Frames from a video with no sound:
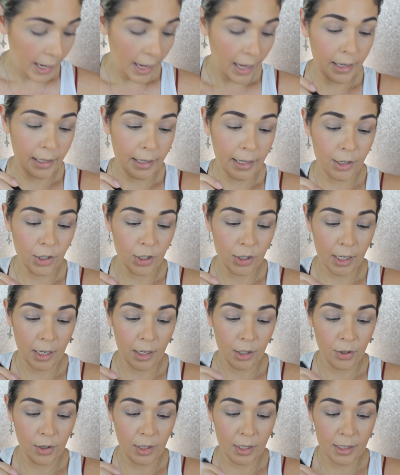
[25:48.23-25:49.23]
And again, just
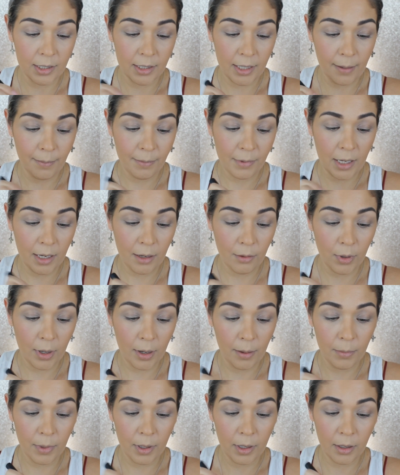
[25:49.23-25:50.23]
kind of do the same thing where
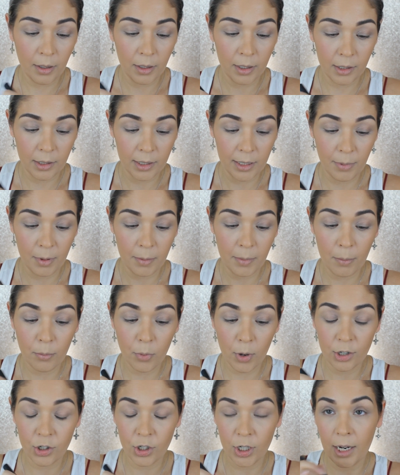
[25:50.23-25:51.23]
I'm dipping my
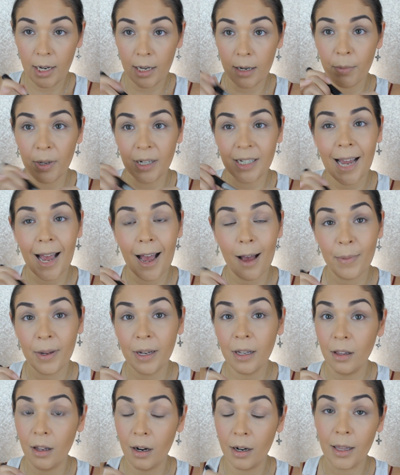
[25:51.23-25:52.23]
brush in, but
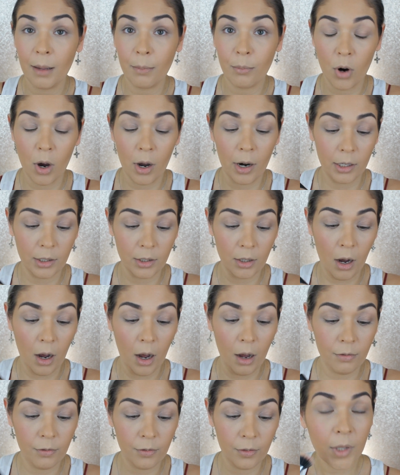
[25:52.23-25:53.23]
tapping a lot of that product
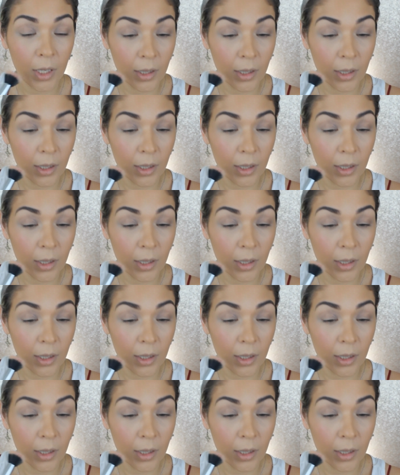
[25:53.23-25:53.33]
off.